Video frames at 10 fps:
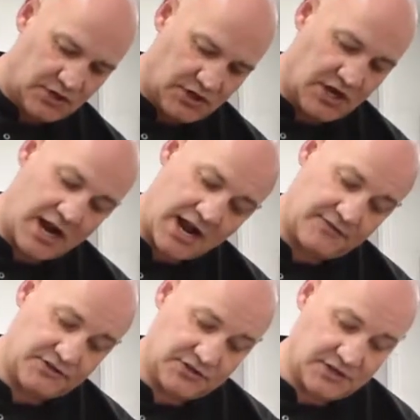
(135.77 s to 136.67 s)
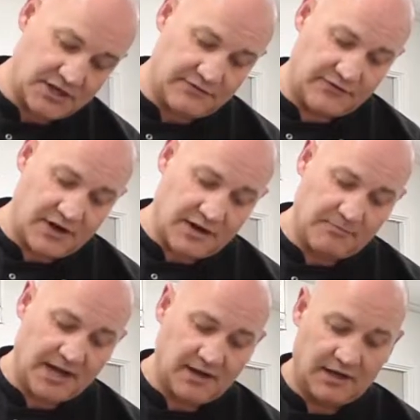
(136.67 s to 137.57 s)
You don't have to do it in a frying
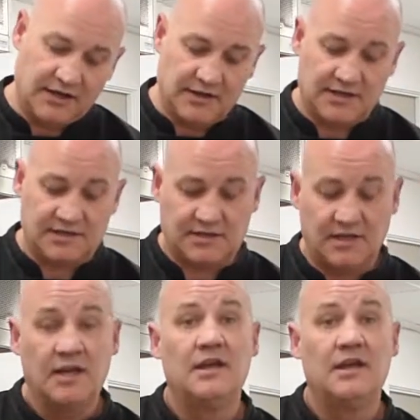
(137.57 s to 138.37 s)
pan like this.